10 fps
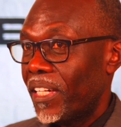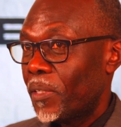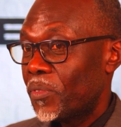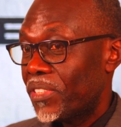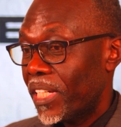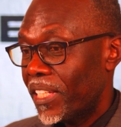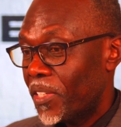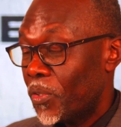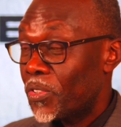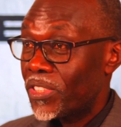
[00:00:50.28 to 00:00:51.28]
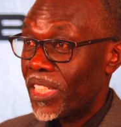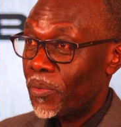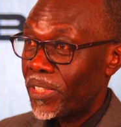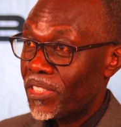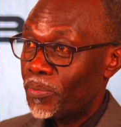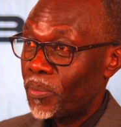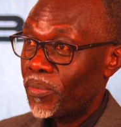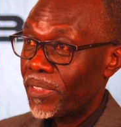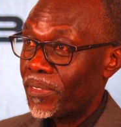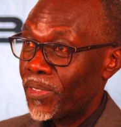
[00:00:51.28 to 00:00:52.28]
And I'm struggling what to share with these
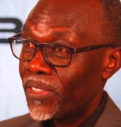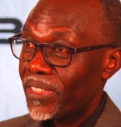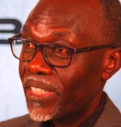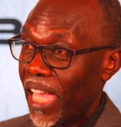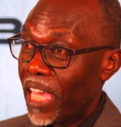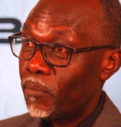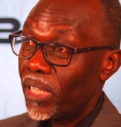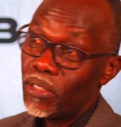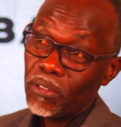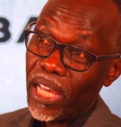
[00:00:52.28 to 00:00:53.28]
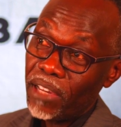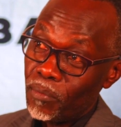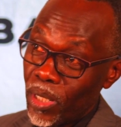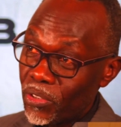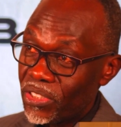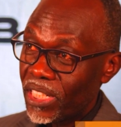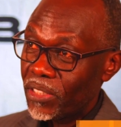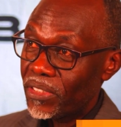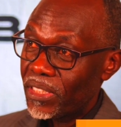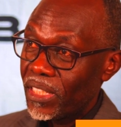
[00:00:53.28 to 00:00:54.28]
people because I know I have my own struggles.